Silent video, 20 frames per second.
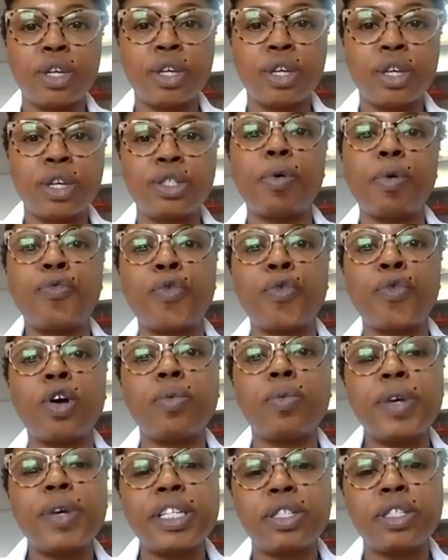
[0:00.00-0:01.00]
So
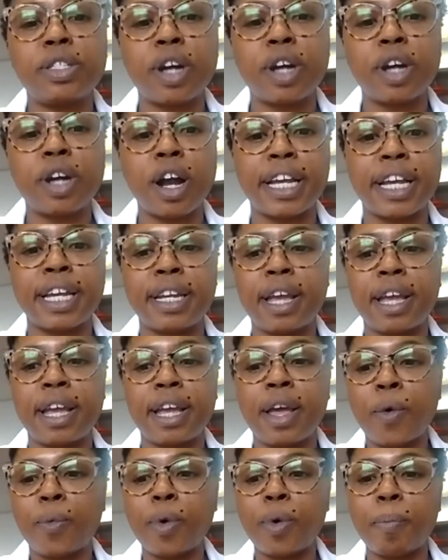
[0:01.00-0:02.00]
before we started,
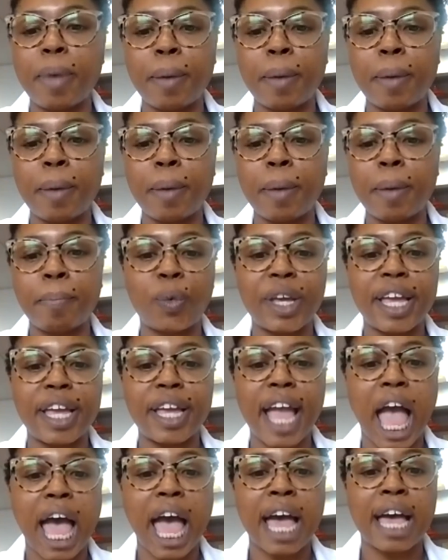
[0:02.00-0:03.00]
remember
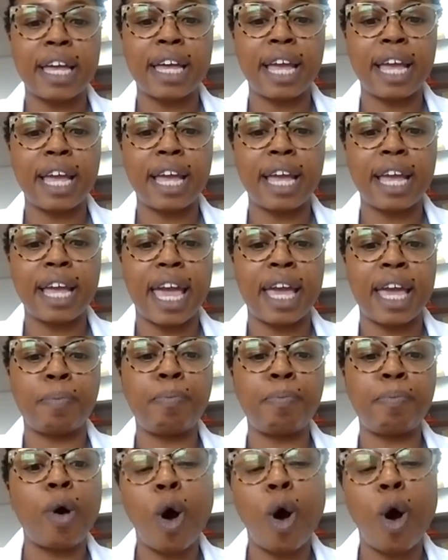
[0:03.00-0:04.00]
we had
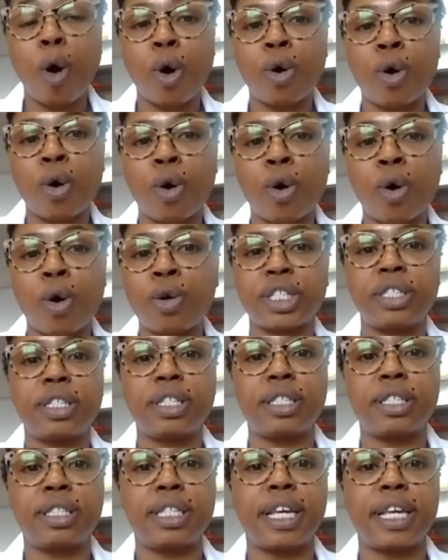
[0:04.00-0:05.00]
a poll
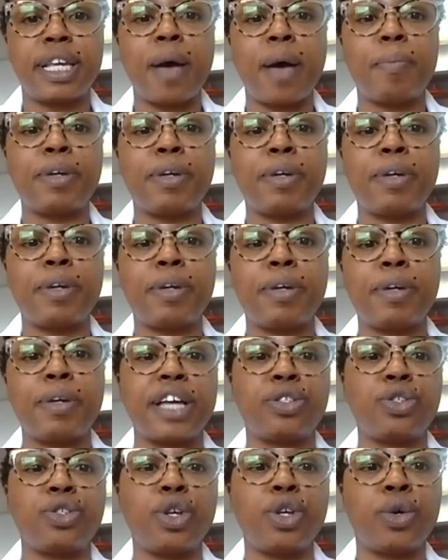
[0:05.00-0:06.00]
just to see how much you
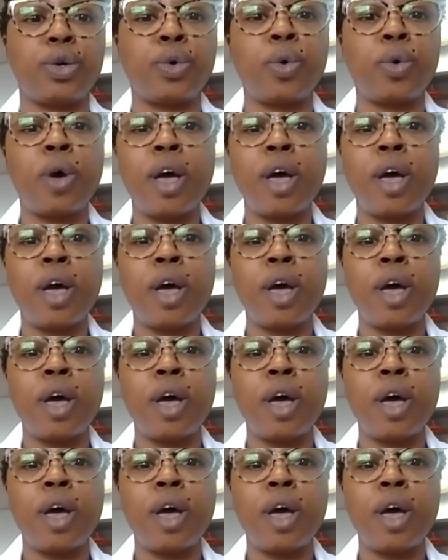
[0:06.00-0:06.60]
guys knew